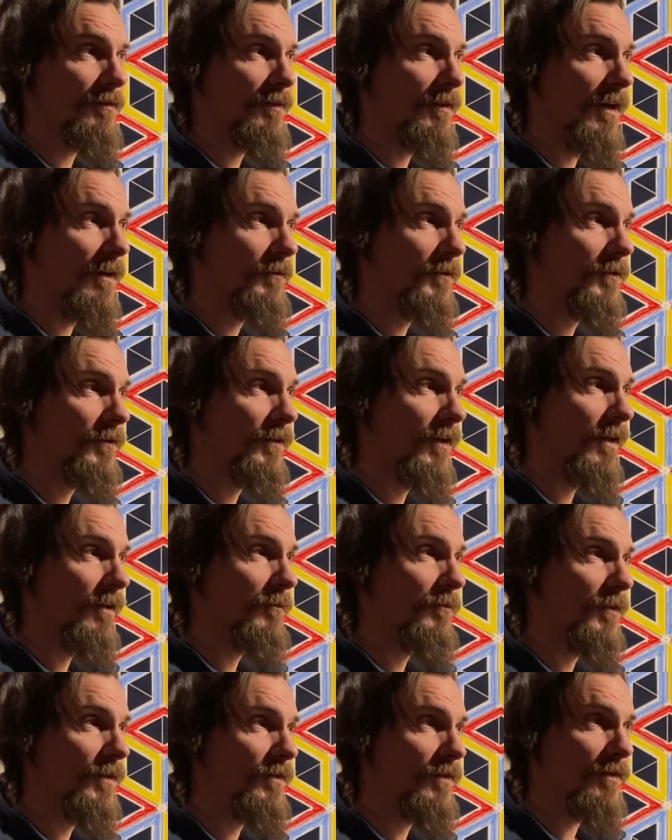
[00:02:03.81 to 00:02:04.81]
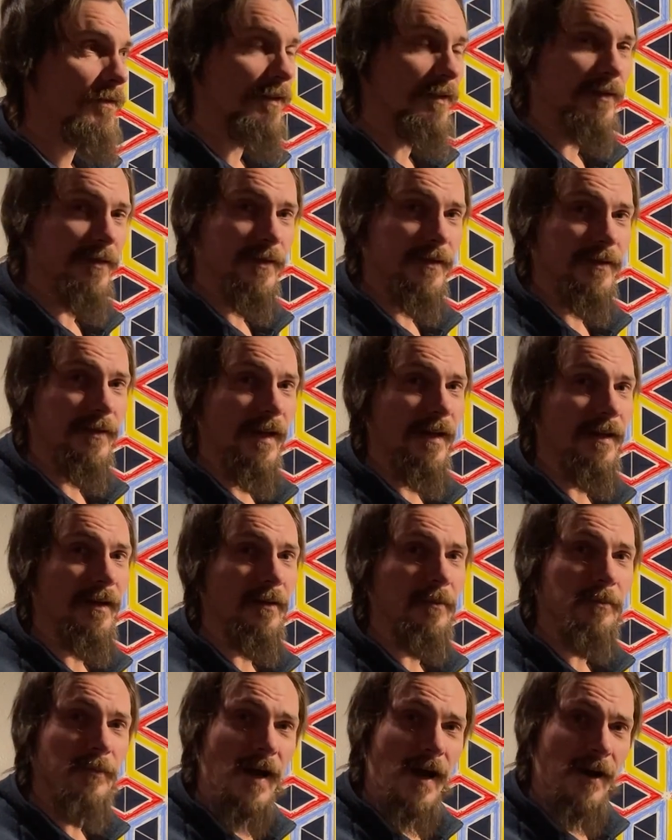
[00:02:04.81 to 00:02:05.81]
level at which it's like
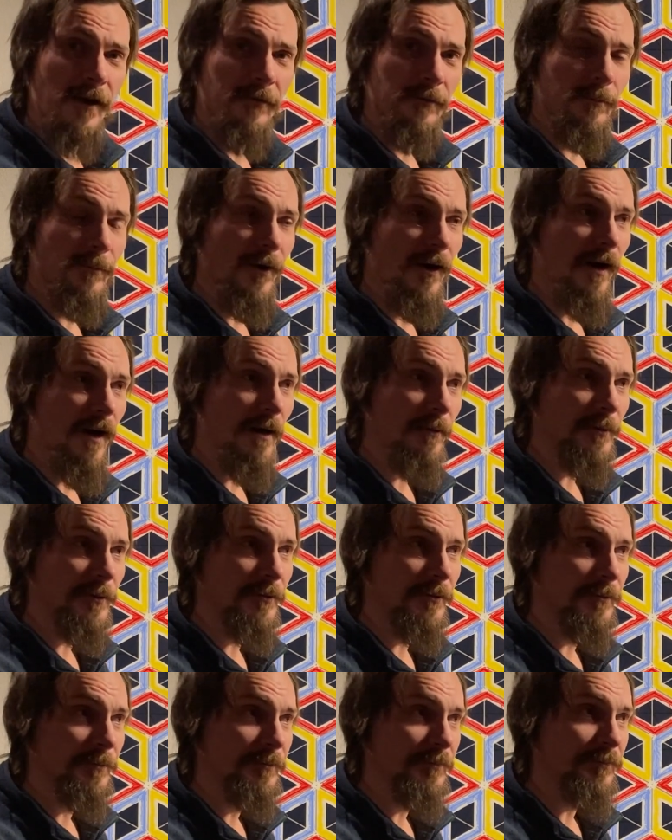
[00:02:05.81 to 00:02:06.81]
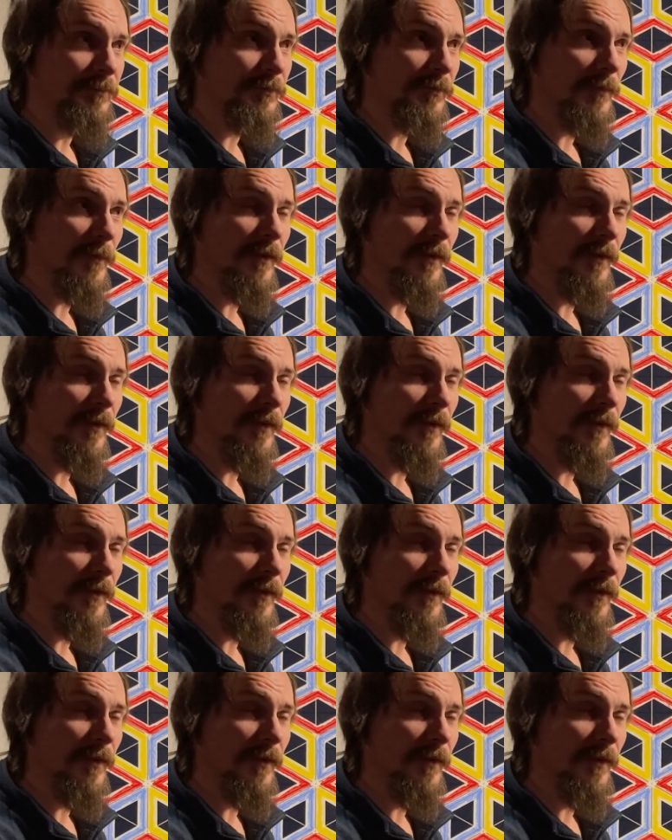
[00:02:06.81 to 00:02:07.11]
a math problem.